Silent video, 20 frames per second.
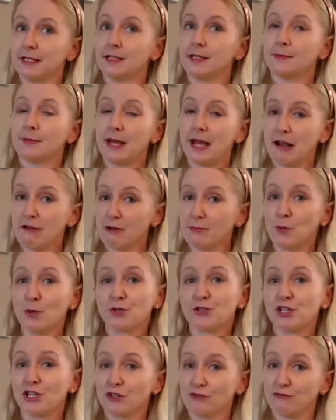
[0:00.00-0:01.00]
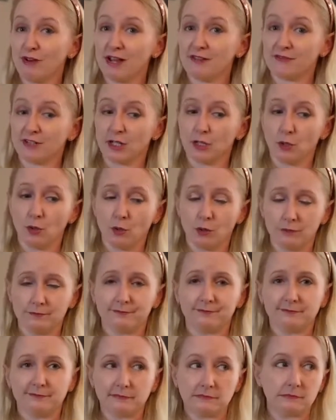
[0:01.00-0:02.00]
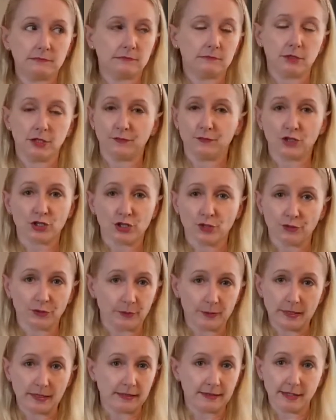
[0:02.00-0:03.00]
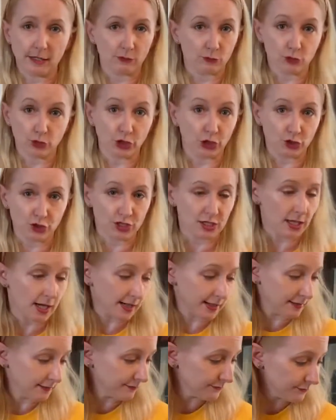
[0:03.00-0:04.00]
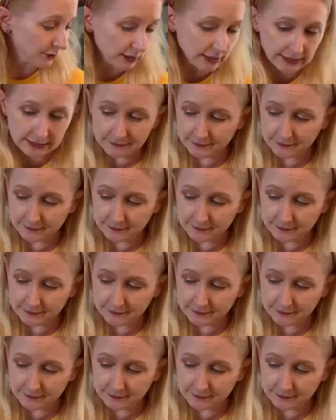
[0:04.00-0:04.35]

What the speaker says: But Harry Potter and Ravenclaw, you've just got to be in there on a good day, really.